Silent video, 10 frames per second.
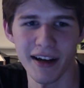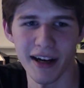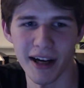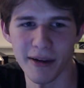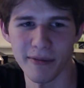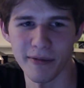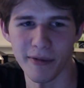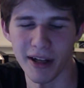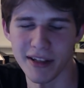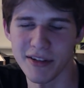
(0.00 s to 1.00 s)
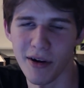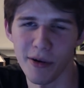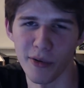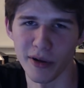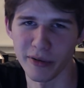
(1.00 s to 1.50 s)
Well, it's not
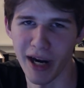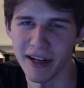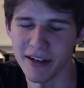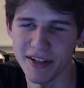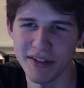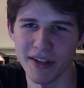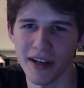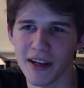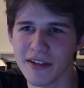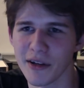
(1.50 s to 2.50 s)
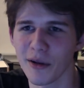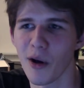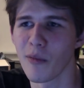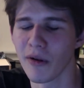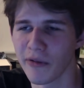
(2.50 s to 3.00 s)
a world record. It's a
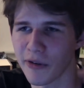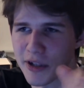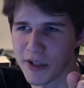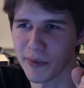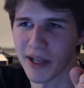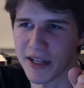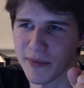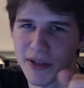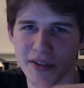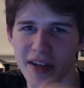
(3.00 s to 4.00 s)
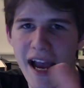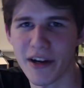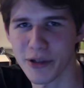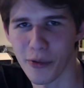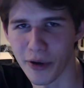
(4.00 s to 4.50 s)
global first place because the
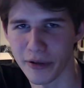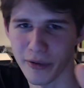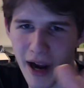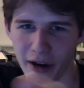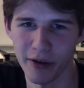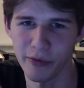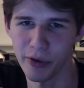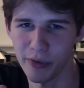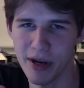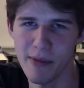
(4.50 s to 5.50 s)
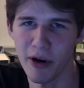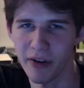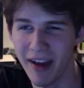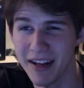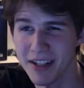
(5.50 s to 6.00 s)
actual world record for
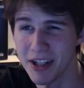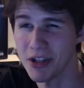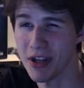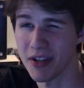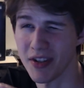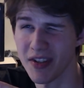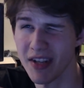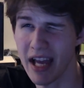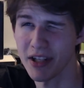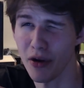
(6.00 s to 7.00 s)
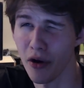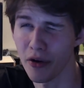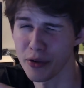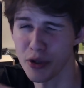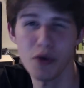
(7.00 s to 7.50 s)
3Dmark Vantage is set
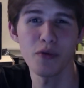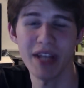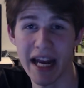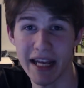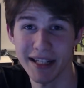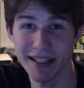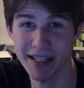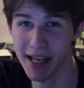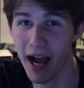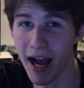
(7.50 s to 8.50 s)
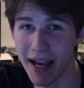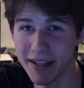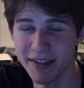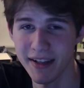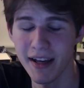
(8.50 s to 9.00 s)
on 2 1080
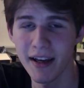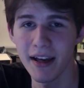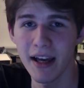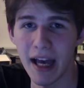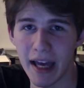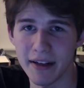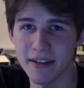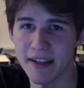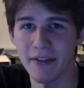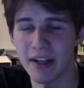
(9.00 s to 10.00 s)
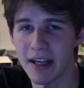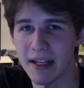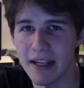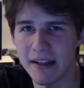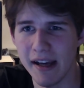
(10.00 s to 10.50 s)
Ti's and a
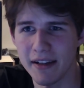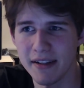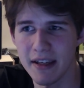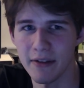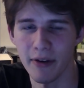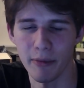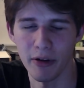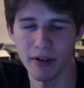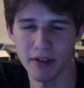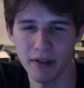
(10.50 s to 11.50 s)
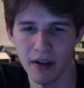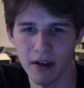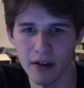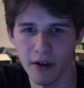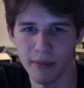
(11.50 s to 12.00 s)
7980XE, if I'm
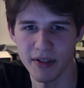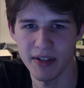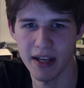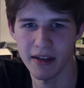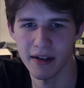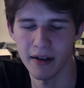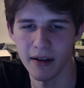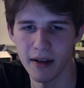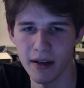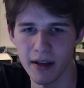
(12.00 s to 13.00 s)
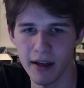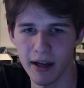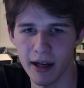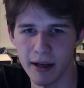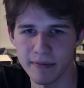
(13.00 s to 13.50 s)
not mistaken.
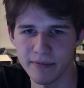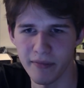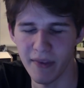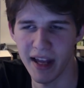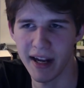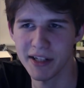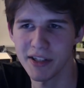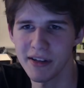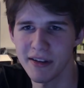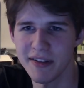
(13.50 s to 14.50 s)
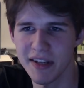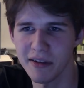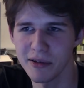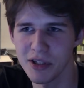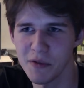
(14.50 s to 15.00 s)
And actually, the
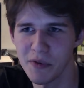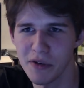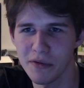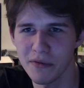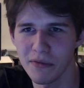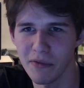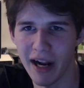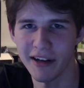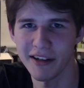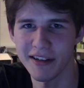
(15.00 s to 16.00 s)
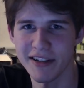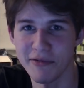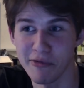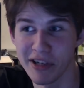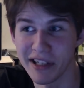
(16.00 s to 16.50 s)
single GPU record
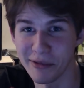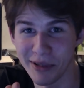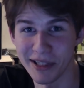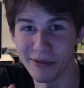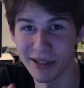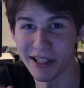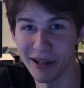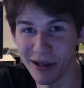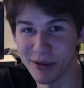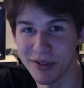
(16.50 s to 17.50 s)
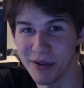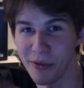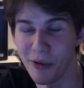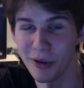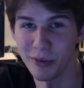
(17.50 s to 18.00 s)
is really, really, really close to
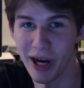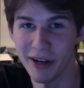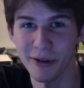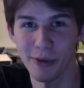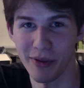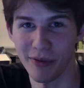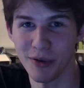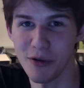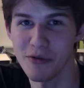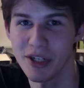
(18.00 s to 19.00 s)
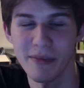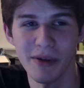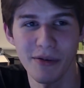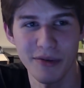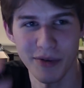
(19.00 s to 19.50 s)
the world record with 2
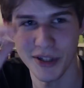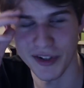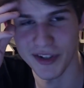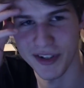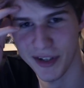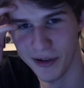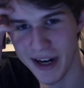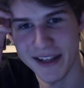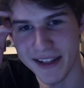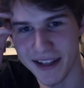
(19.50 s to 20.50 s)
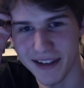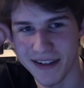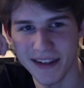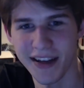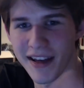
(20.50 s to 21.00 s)
GPUs, which is just crazy
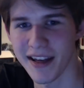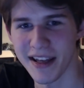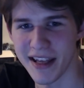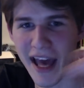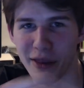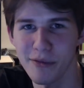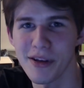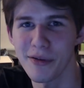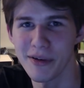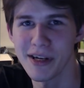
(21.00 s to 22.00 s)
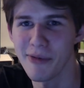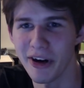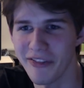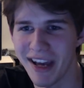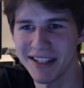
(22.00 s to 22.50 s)
because, yeah,
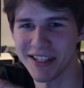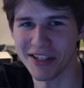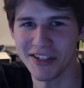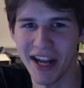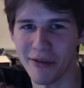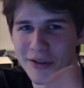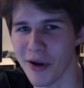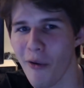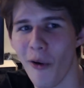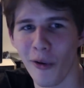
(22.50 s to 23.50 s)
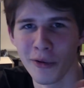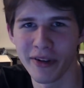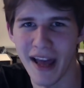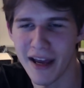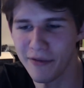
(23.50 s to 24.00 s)
3Dmark Vantage is now so
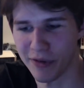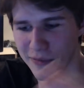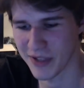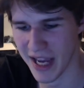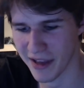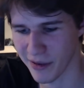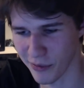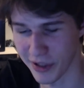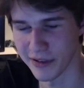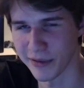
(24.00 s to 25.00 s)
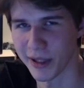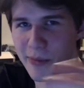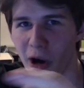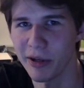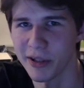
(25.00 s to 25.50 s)
old that if you take the really, really
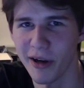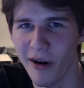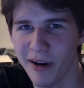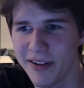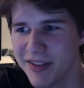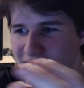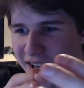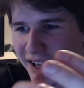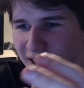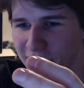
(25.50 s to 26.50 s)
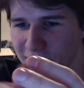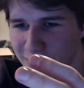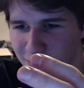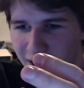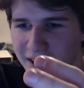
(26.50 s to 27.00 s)
modern cards,
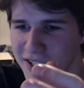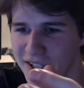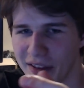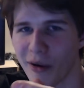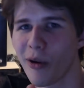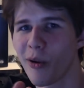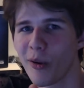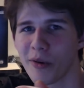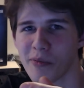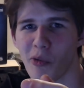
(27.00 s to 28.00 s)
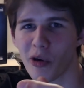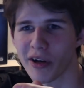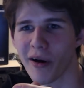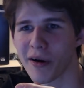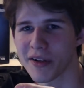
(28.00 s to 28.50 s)
you run into the whole more
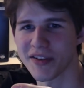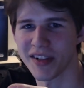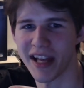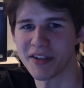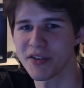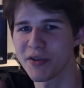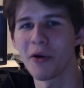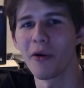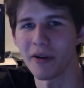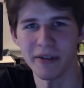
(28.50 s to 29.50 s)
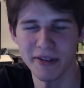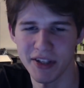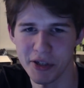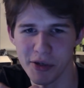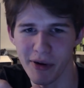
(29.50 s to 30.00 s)
cards, less score
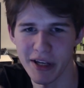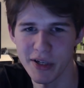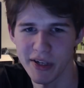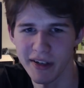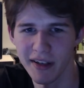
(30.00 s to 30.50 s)
situation.